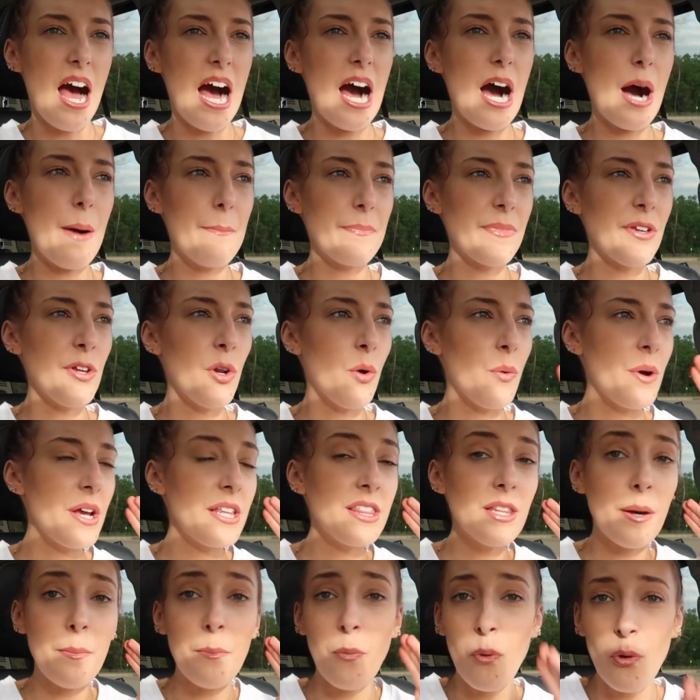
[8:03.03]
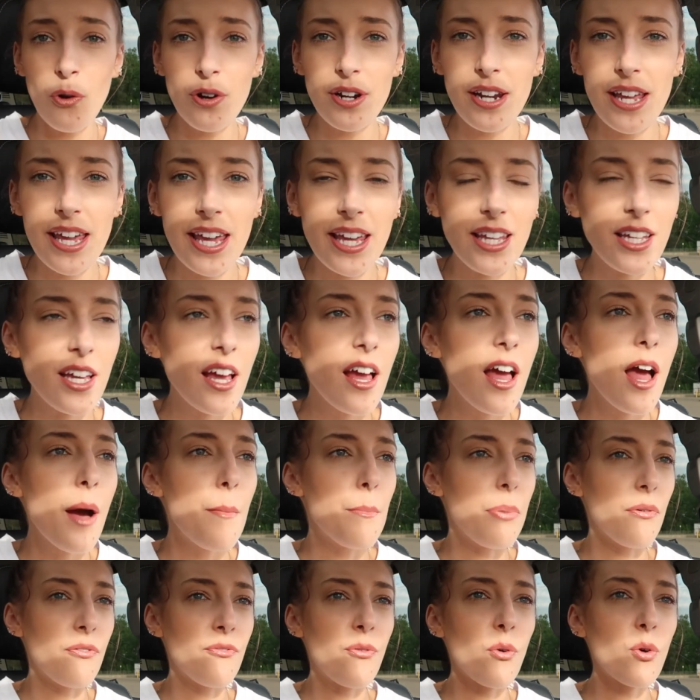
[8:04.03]
Um, you know, in the morning,
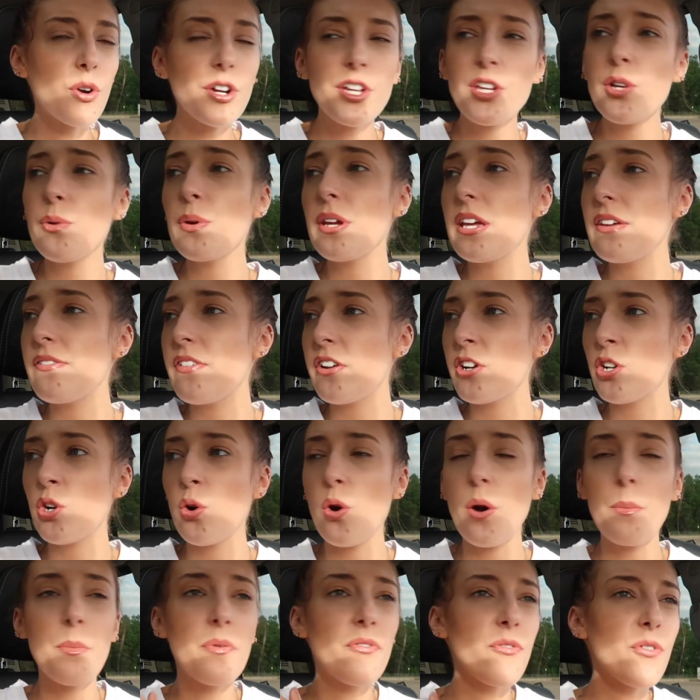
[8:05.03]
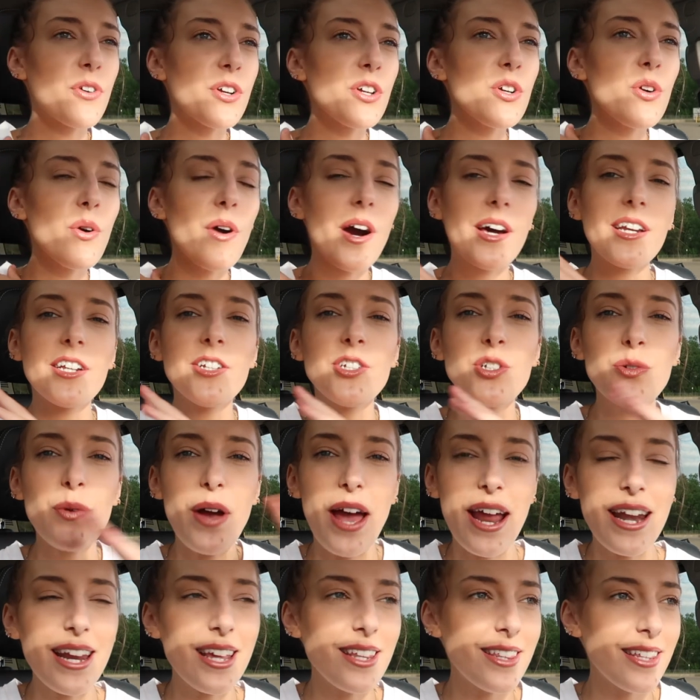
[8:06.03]
before you even go out, before you go out and do
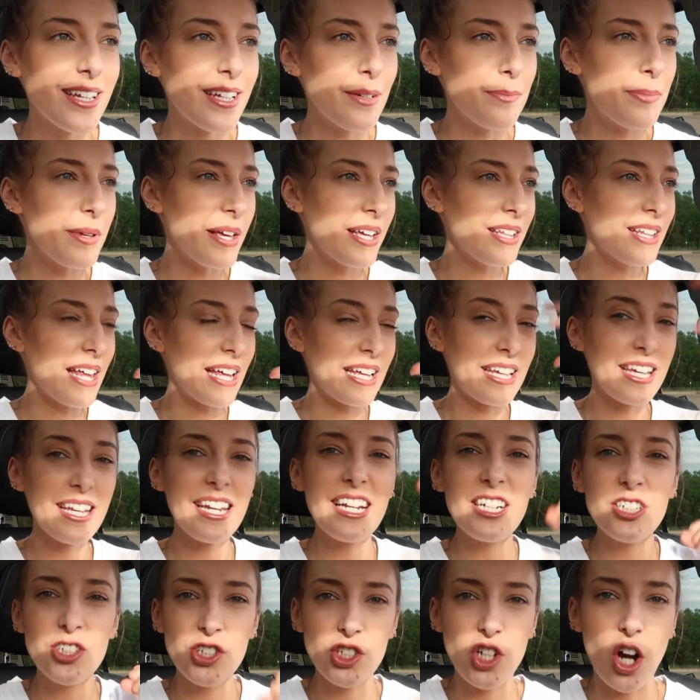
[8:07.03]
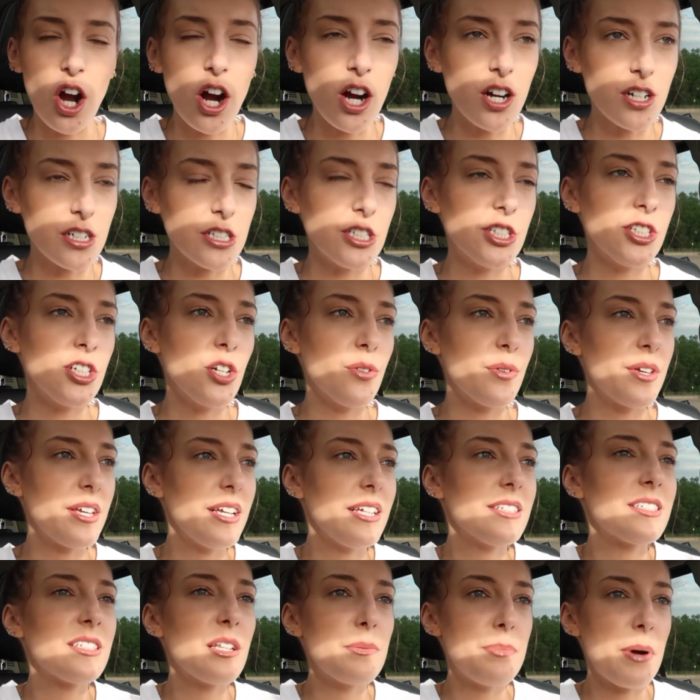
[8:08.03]
anything, being like getting charged. You know,
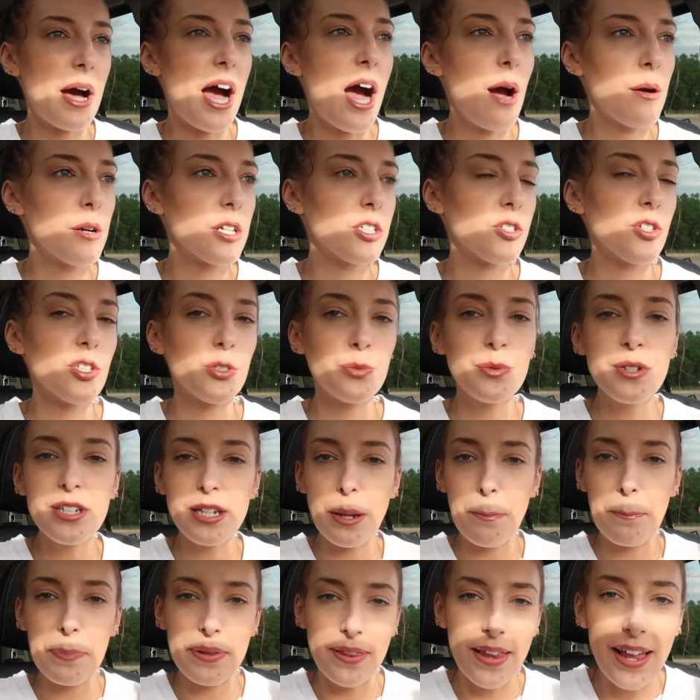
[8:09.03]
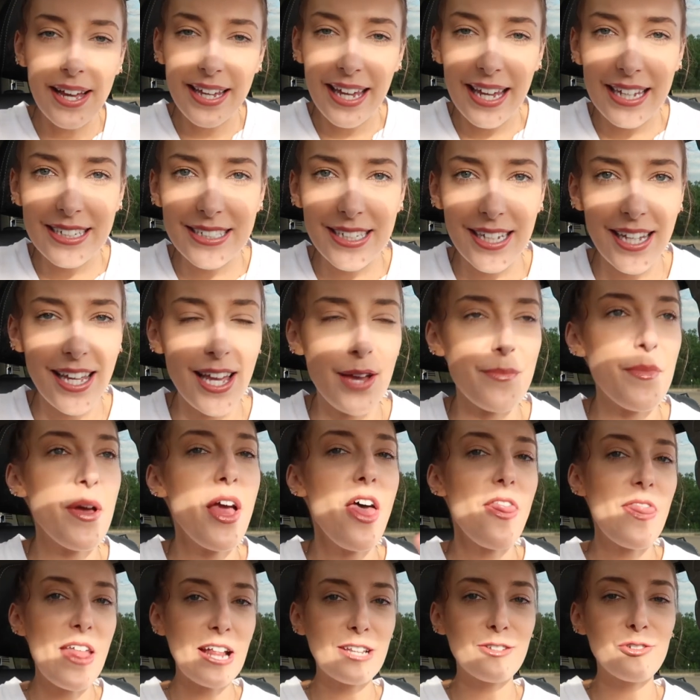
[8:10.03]
He's the power source. We need to plug into Him.
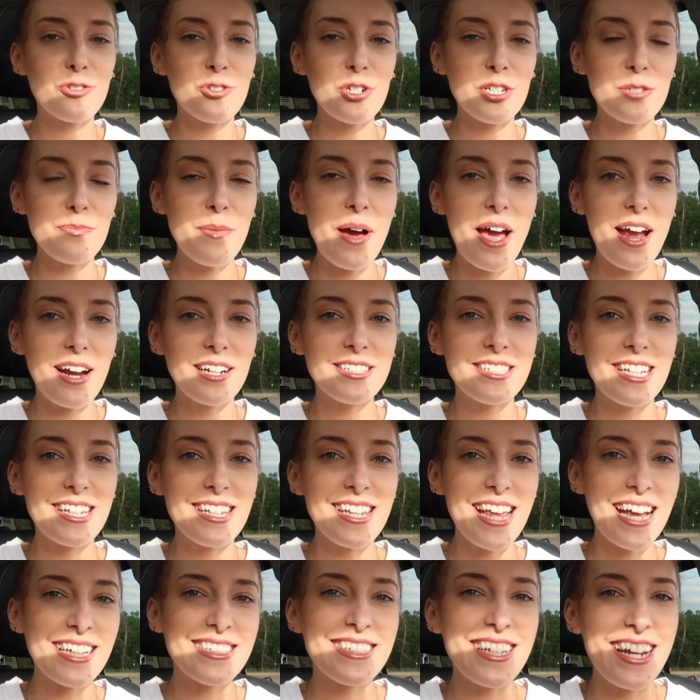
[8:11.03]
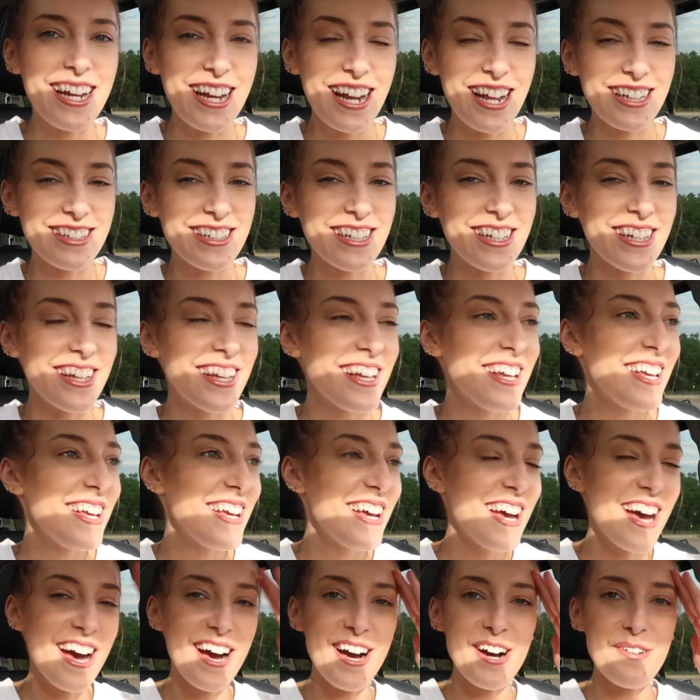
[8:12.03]
That's what Joyce Meyer said last night on
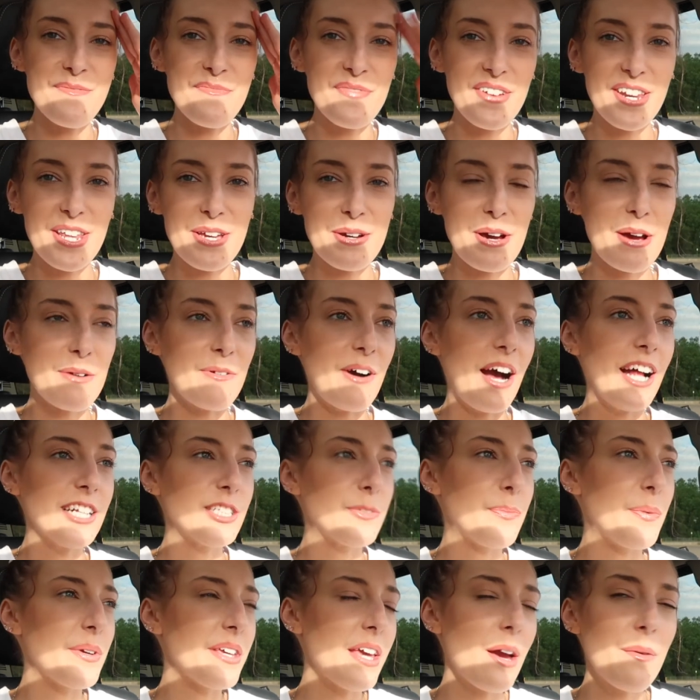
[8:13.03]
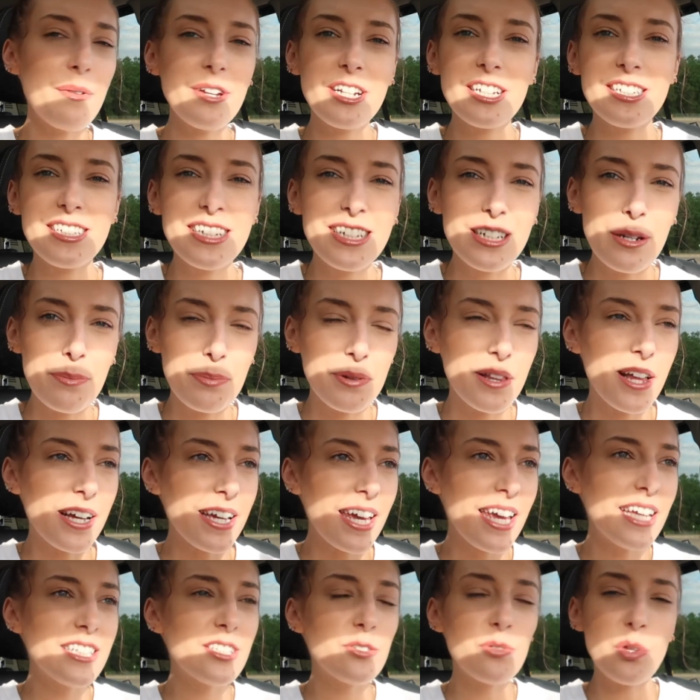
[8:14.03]
the um, video I watched. But yeah, we just need to
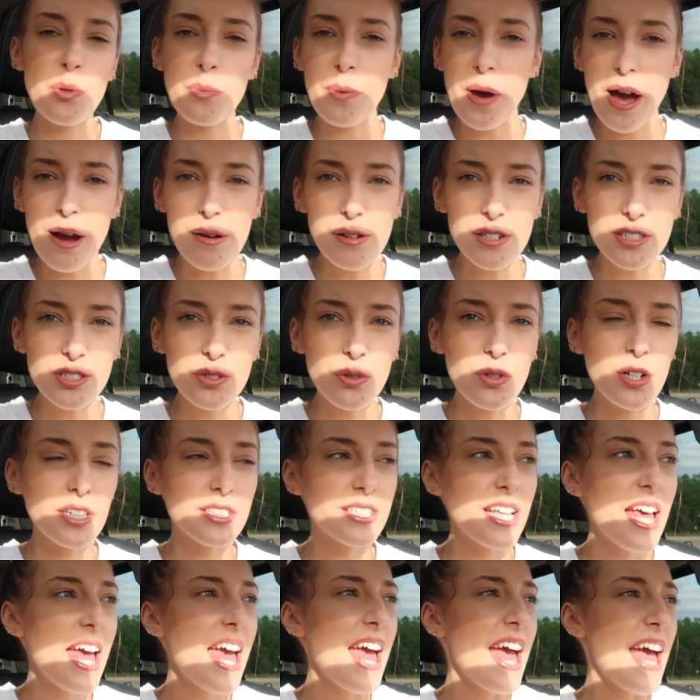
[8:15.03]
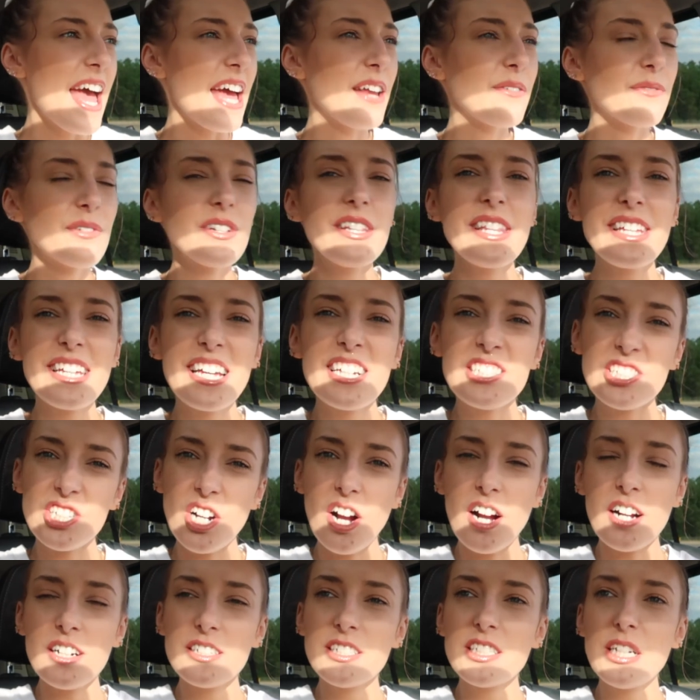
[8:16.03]
plug into the power source and really get
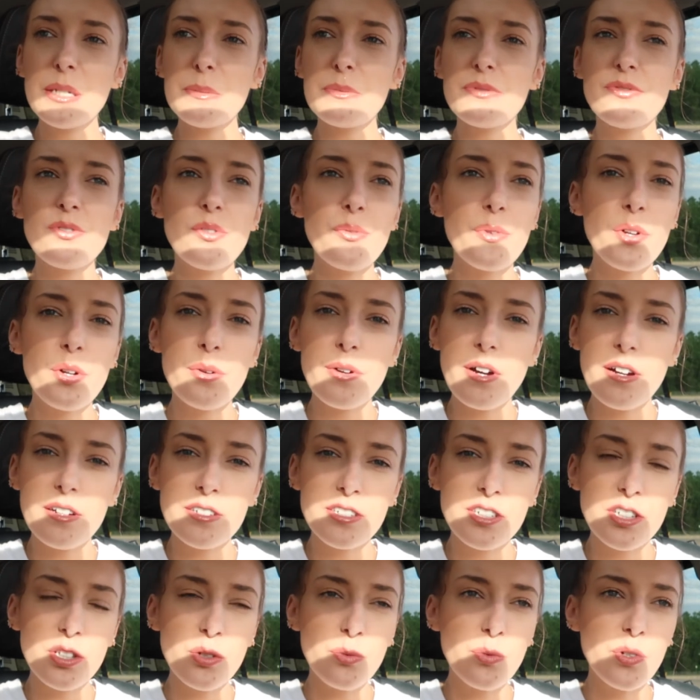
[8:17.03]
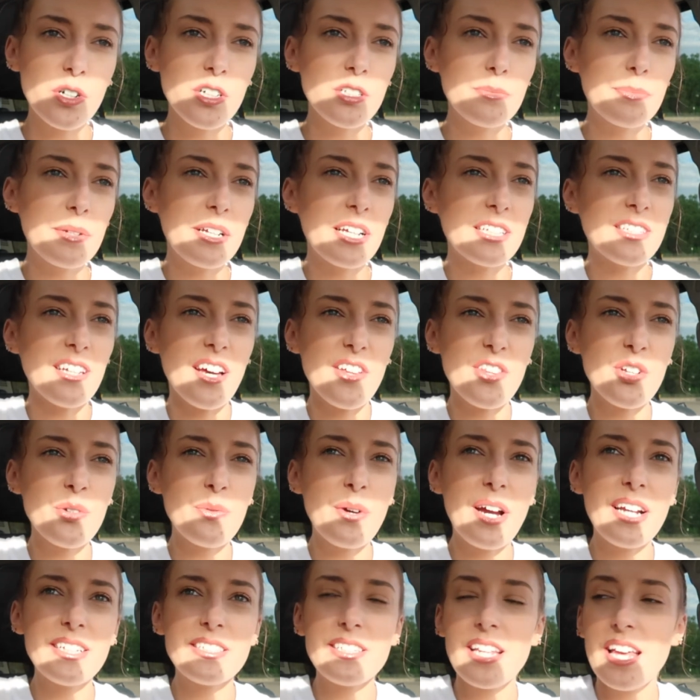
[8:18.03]
charged up before we go out into the world because
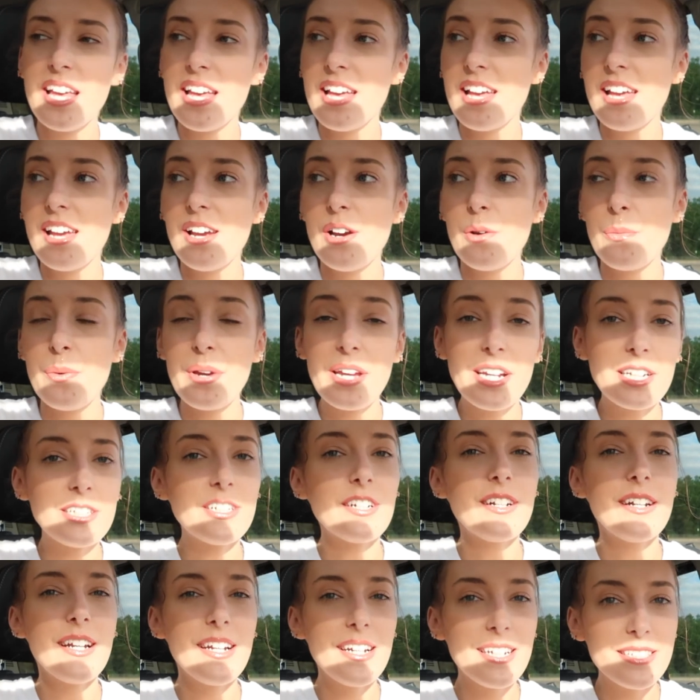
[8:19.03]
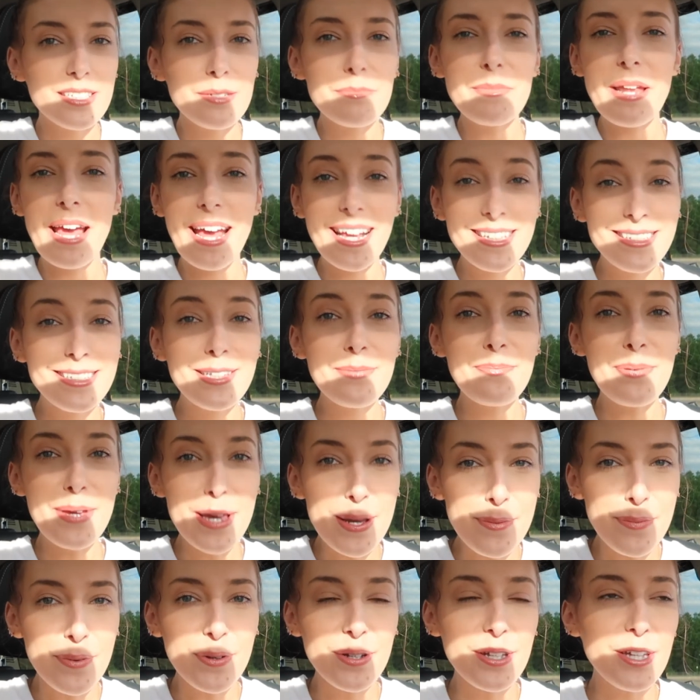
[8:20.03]
otherwise we could turn into some nasty
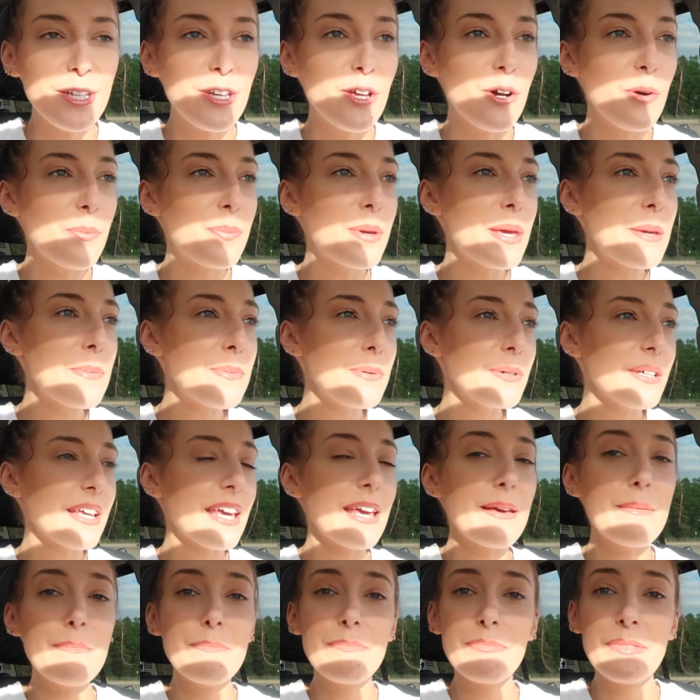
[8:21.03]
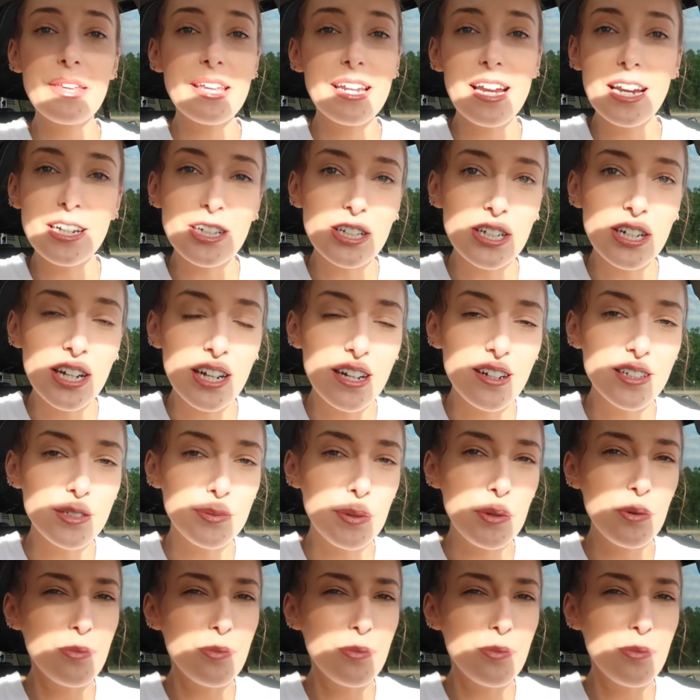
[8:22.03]
people. You know, people get get on your nerves.